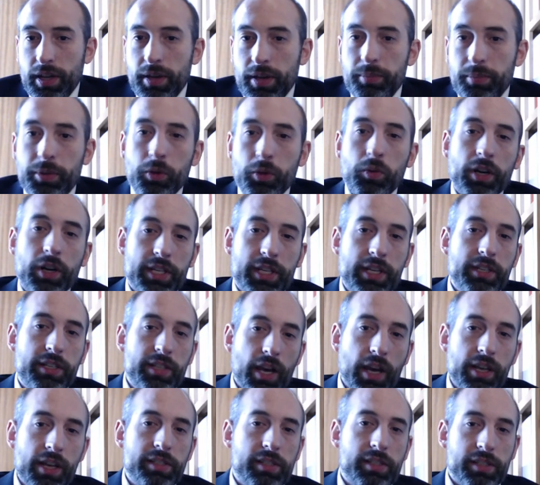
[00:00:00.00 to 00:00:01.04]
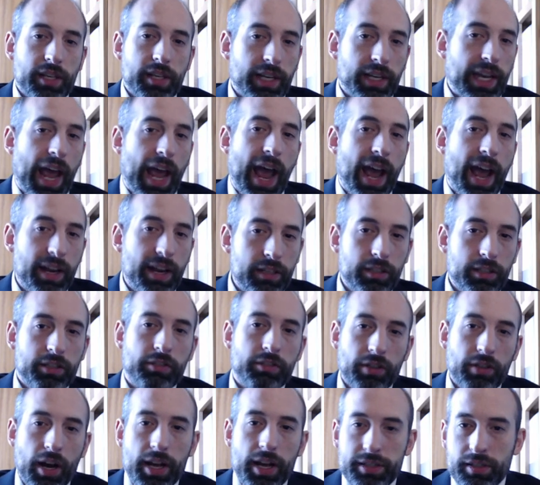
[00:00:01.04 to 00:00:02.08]
But what it does is it
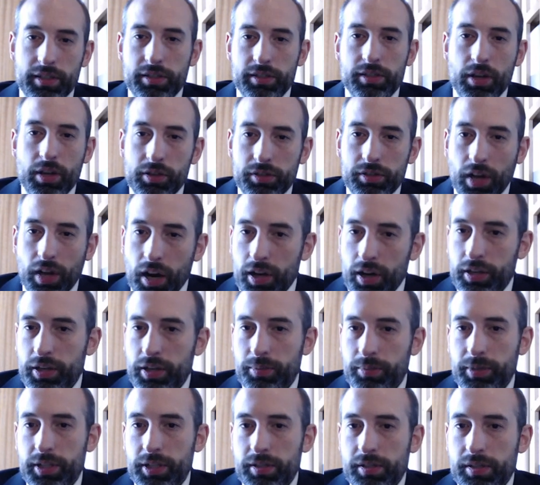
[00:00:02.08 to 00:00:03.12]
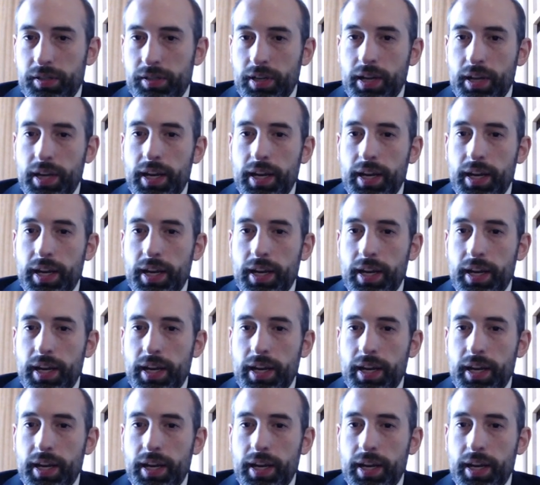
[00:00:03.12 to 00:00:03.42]
categorizes those arguments